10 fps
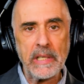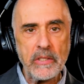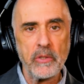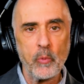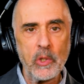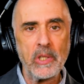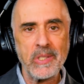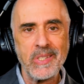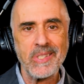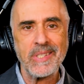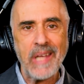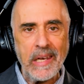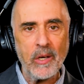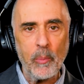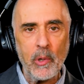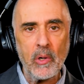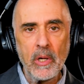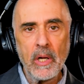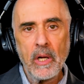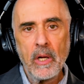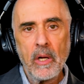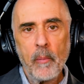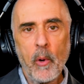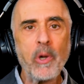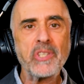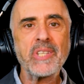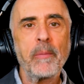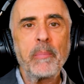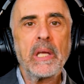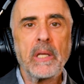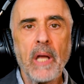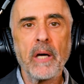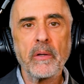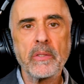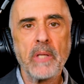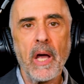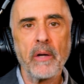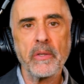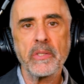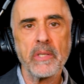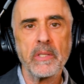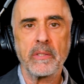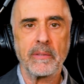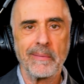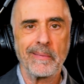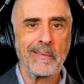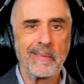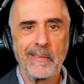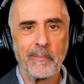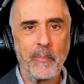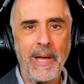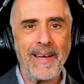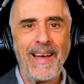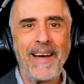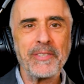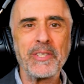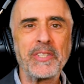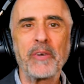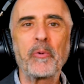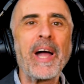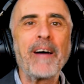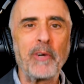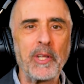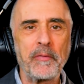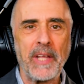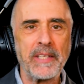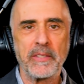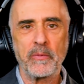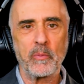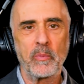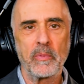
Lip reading: isn't really sustainable. But what does that mean? How does this how does this unravel if that's